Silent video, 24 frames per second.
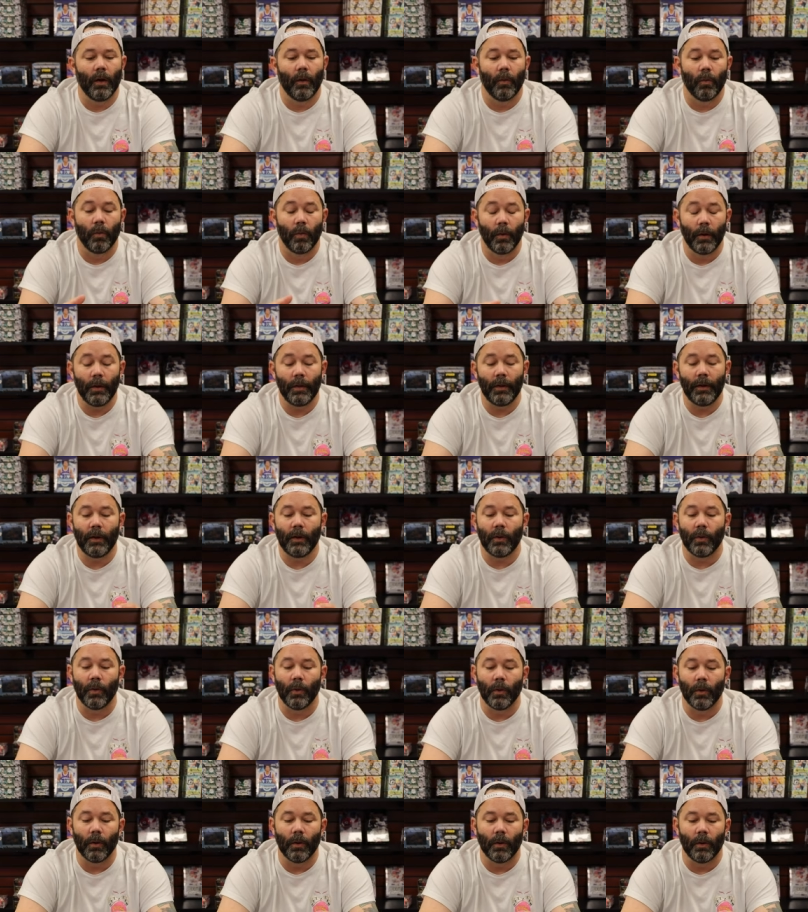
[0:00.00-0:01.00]
a really
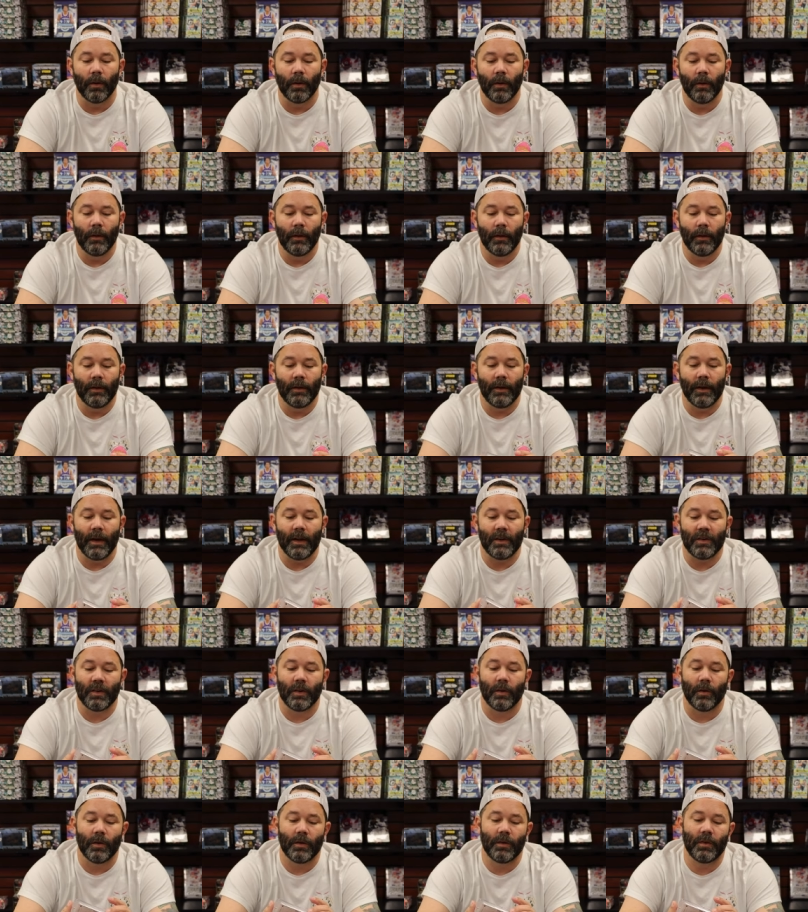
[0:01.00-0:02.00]
cool
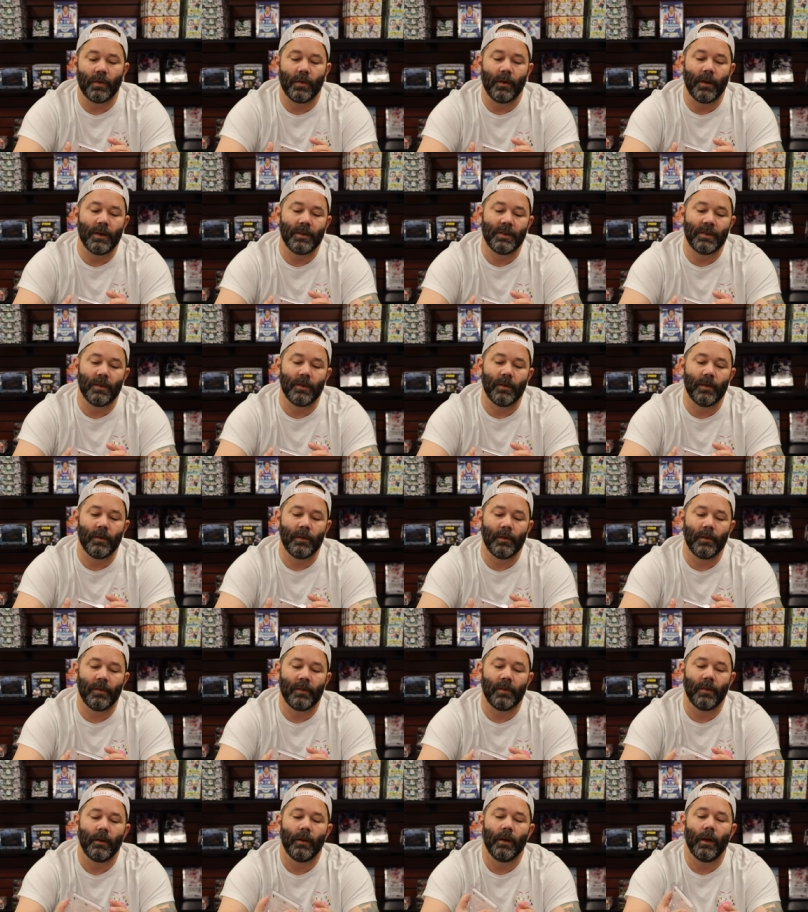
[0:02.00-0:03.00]
National
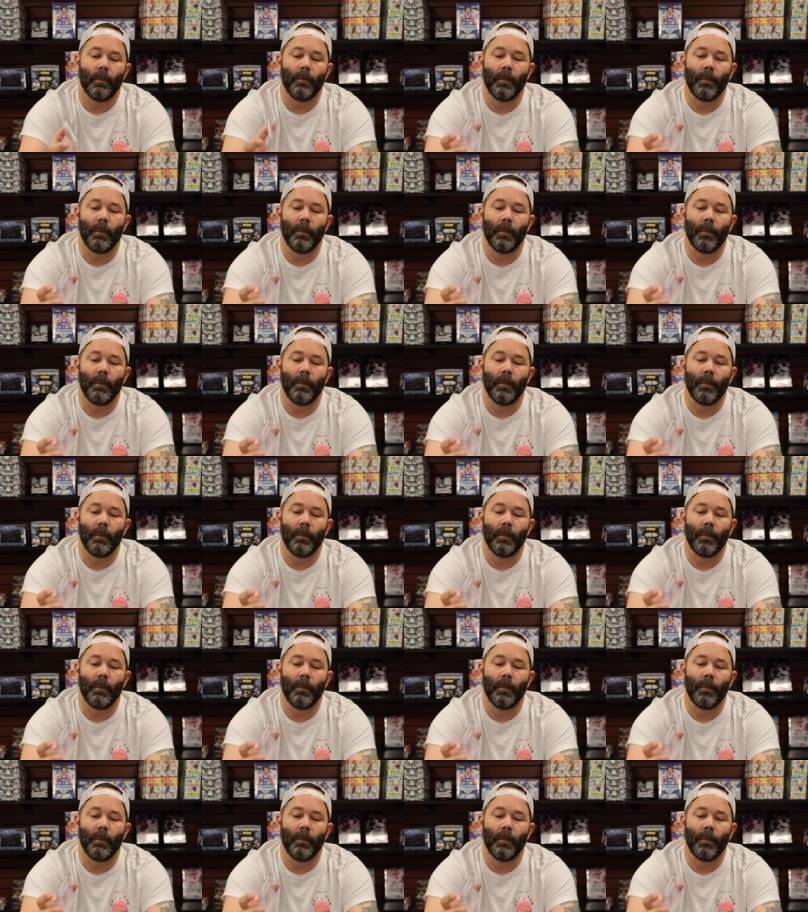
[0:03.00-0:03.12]
Treasures